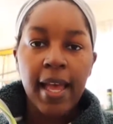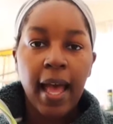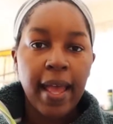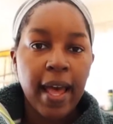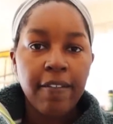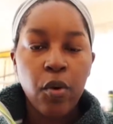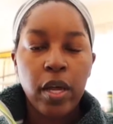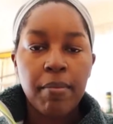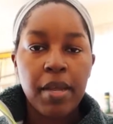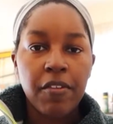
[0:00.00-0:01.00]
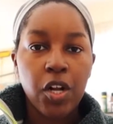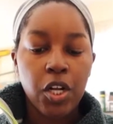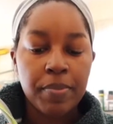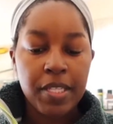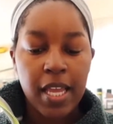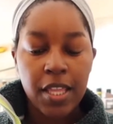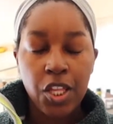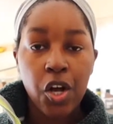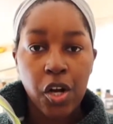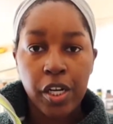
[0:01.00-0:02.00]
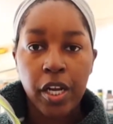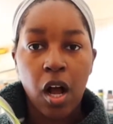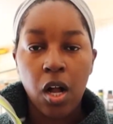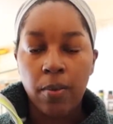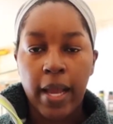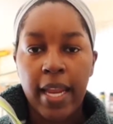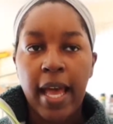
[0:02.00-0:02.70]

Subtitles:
I have quite a bit of herbs in the garden already.